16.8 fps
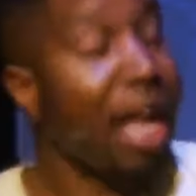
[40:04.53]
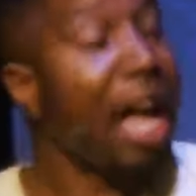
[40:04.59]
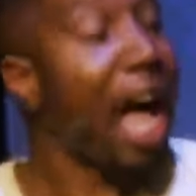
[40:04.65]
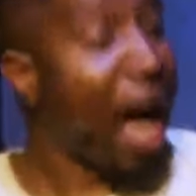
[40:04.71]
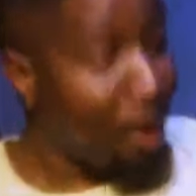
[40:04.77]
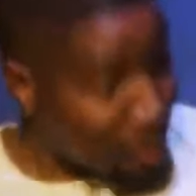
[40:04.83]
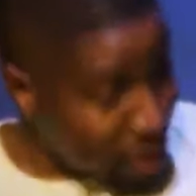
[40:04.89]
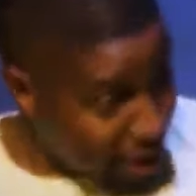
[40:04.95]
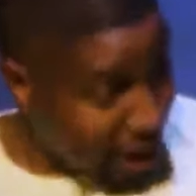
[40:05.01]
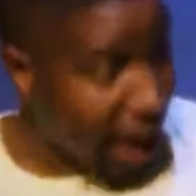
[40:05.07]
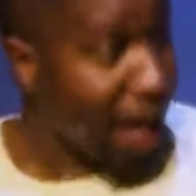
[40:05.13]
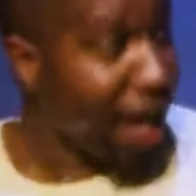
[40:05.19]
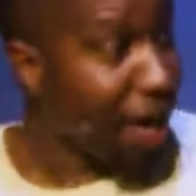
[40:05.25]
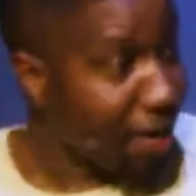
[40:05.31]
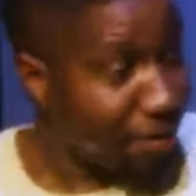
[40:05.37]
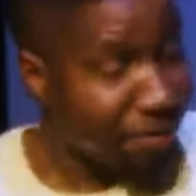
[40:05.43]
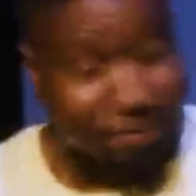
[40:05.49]
I was
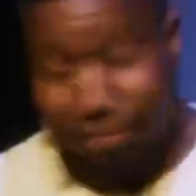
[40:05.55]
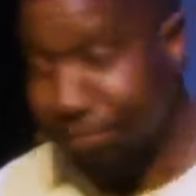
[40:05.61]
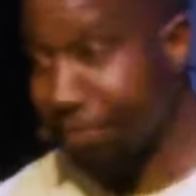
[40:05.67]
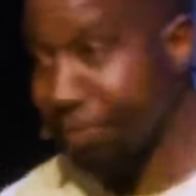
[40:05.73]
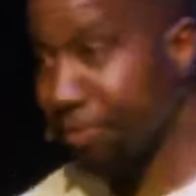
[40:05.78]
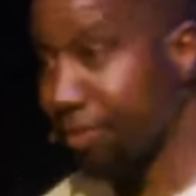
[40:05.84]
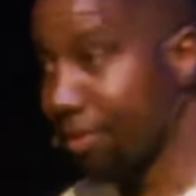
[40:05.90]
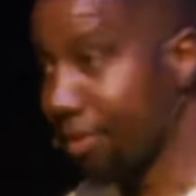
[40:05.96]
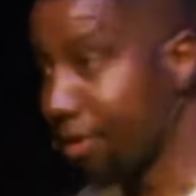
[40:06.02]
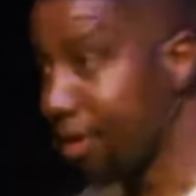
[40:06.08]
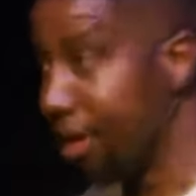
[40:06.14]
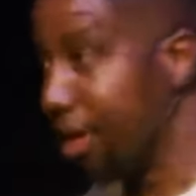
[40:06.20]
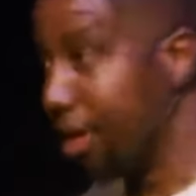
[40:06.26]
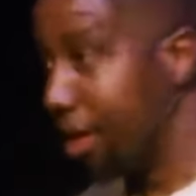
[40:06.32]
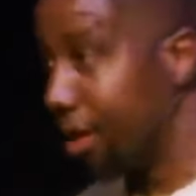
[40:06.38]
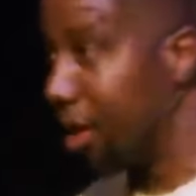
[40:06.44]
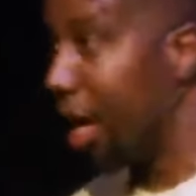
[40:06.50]
scared.
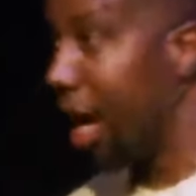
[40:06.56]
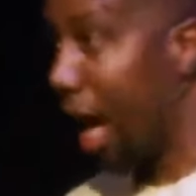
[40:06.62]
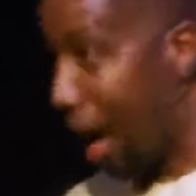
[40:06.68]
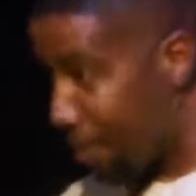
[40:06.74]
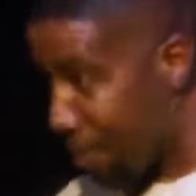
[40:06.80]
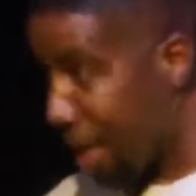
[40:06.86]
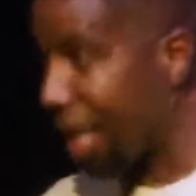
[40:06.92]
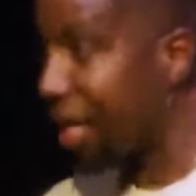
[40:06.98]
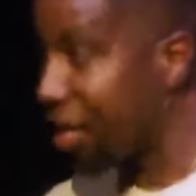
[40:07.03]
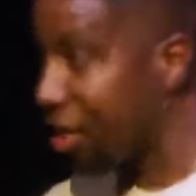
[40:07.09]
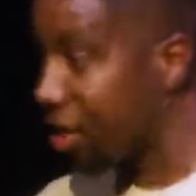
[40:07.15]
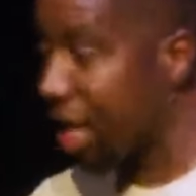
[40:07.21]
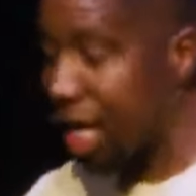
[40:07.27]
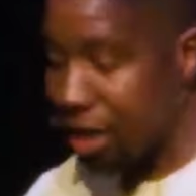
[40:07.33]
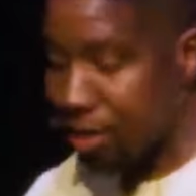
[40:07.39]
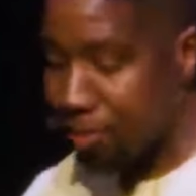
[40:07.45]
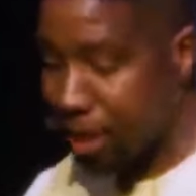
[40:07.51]
I'm making
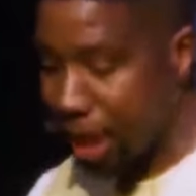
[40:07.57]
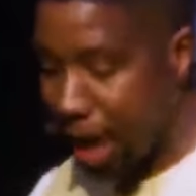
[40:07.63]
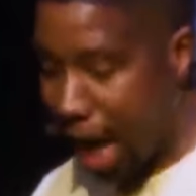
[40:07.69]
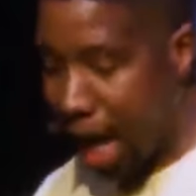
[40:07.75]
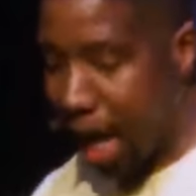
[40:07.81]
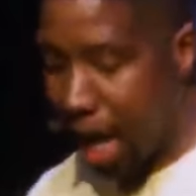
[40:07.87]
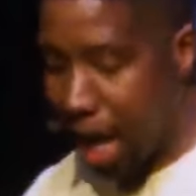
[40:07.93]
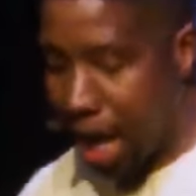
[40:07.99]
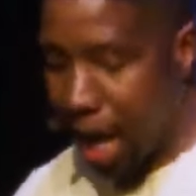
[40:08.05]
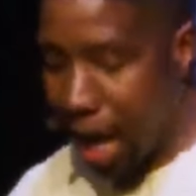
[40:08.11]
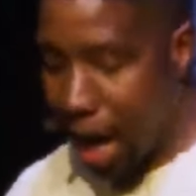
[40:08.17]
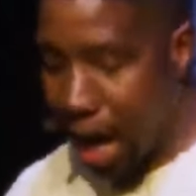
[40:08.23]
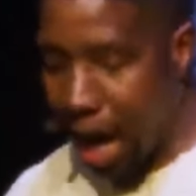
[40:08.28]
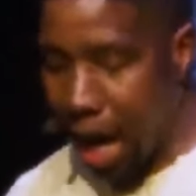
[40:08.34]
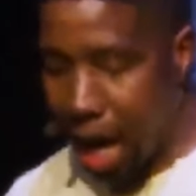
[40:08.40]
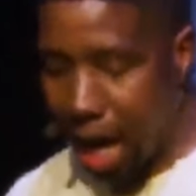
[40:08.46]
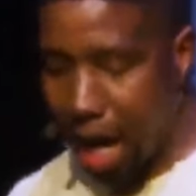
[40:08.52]
jest, but I
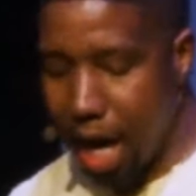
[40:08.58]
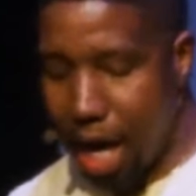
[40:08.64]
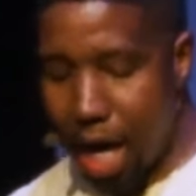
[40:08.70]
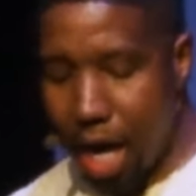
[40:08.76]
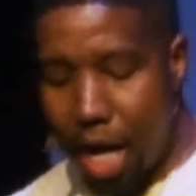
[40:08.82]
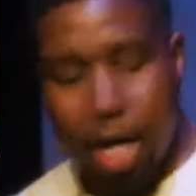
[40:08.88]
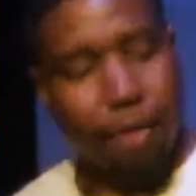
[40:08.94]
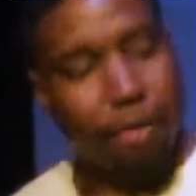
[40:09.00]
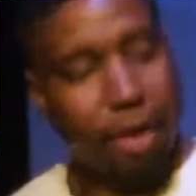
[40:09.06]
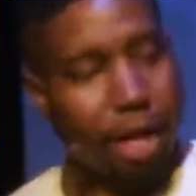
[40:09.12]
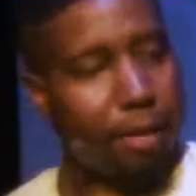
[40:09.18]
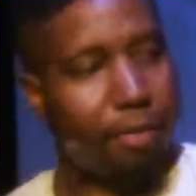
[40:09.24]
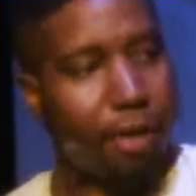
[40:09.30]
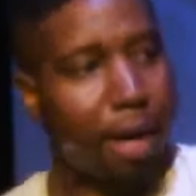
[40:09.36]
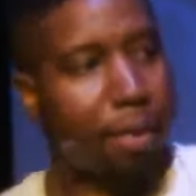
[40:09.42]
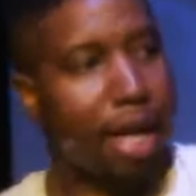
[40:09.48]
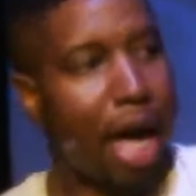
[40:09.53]
I
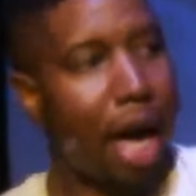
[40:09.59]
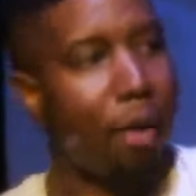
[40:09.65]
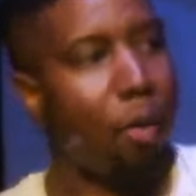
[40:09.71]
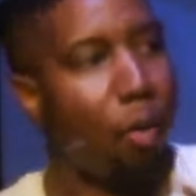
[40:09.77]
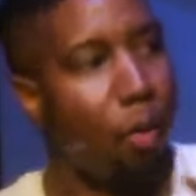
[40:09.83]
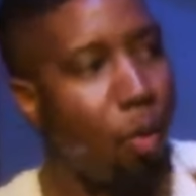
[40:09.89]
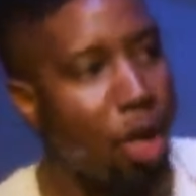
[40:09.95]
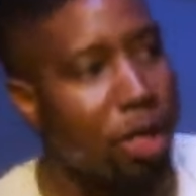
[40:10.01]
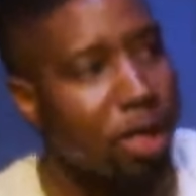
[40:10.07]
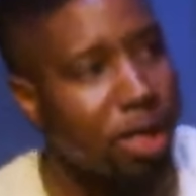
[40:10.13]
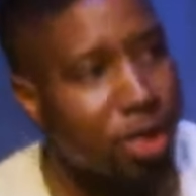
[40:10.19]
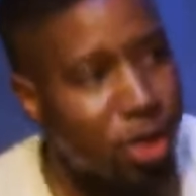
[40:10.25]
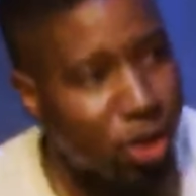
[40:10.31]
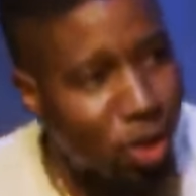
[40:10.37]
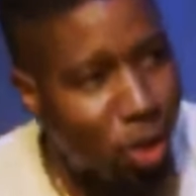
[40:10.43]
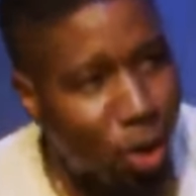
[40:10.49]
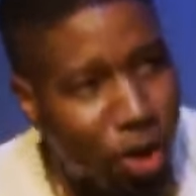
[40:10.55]
family, I wasn't
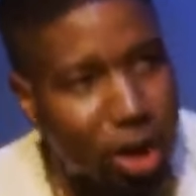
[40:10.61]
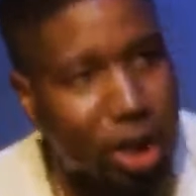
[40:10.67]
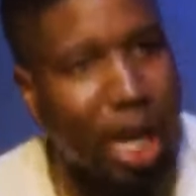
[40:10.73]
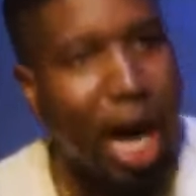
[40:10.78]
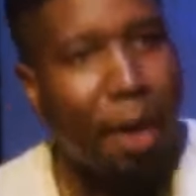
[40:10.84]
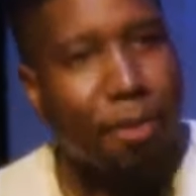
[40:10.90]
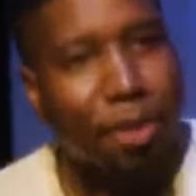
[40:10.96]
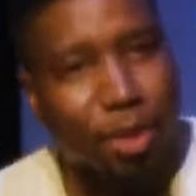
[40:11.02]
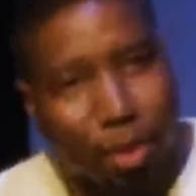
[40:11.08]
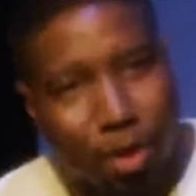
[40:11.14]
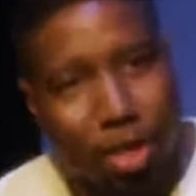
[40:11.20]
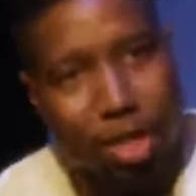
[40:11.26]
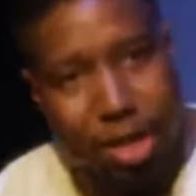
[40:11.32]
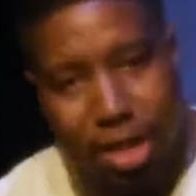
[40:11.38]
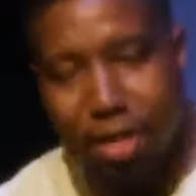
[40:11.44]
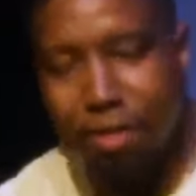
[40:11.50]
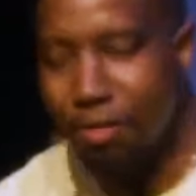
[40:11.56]
sure that I was going
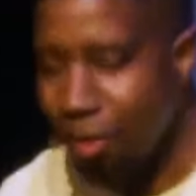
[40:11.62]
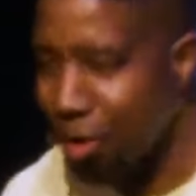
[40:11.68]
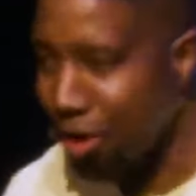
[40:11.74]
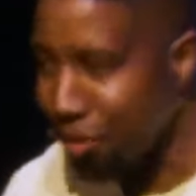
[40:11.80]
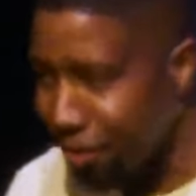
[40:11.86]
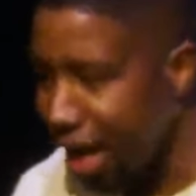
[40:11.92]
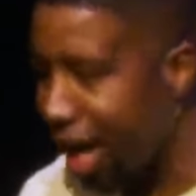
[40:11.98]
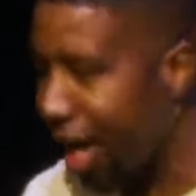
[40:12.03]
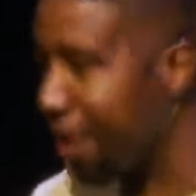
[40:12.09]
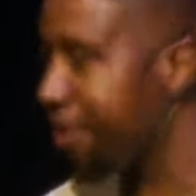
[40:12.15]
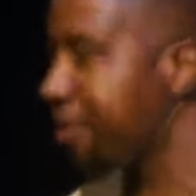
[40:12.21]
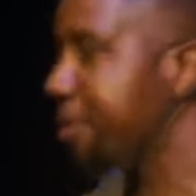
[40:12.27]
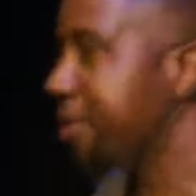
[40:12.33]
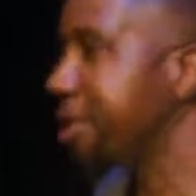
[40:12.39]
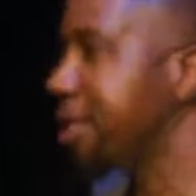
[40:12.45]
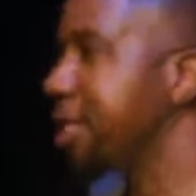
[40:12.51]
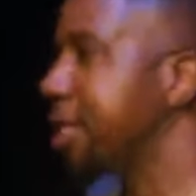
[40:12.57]
to see 45
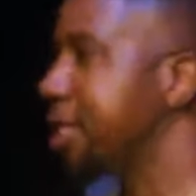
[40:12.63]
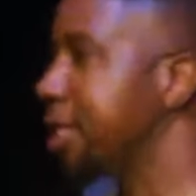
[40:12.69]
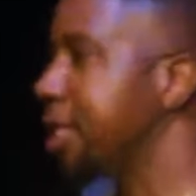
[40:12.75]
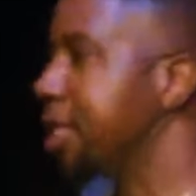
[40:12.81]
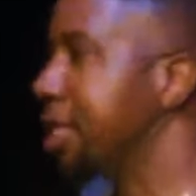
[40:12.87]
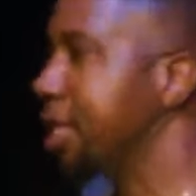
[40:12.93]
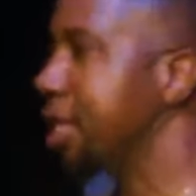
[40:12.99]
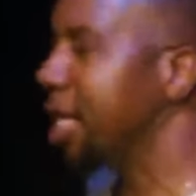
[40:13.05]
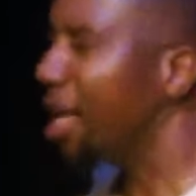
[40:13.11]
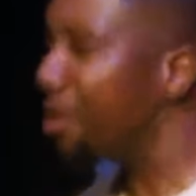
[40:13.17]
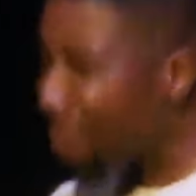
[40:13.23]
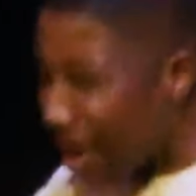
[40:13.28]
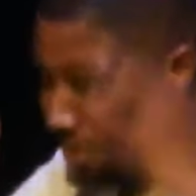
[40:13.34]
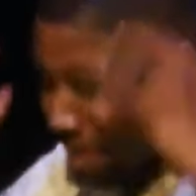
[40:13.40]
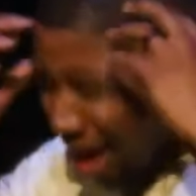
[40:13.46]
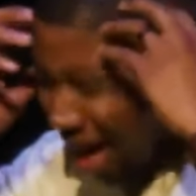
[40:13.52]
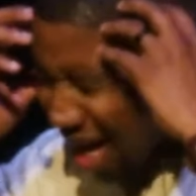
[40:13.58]
in
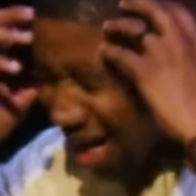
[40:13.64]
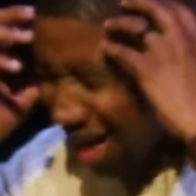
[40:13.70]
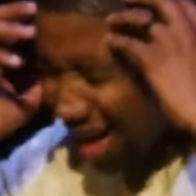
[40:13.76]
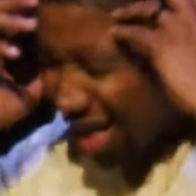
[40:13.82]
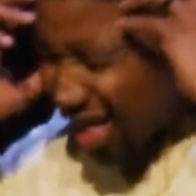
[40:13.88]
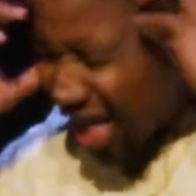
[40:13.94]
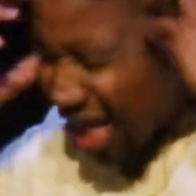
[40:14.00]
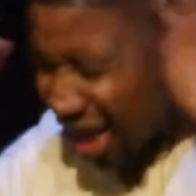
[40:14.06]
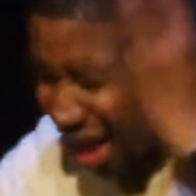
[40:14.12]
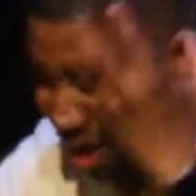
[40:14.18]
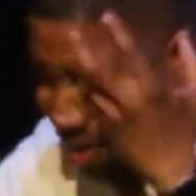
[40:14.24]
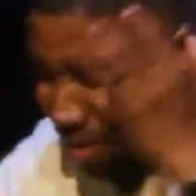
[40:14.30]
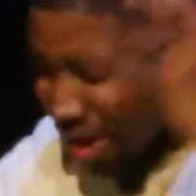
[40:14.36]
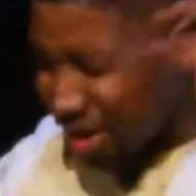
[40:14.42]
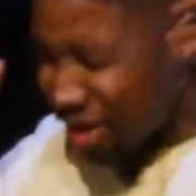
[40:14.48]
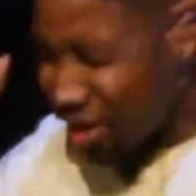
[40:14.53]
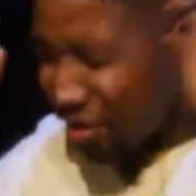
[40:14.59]
my mind because I gave
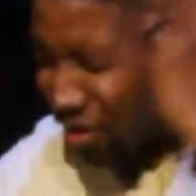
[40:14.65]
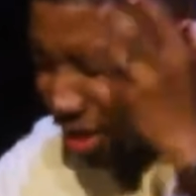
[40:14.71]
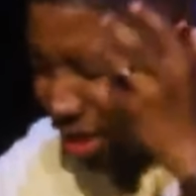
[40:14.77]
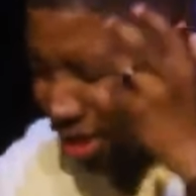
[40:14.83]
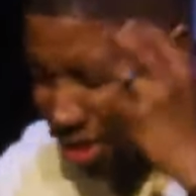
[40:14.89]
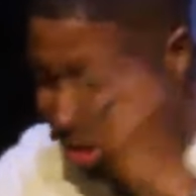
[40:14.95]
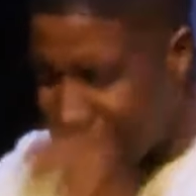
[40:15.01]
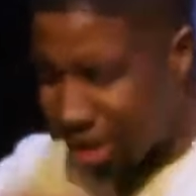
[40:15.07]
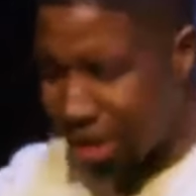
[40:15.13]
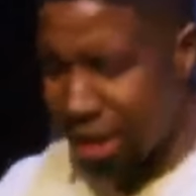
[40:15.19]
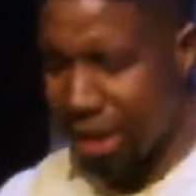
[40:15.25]
myself this.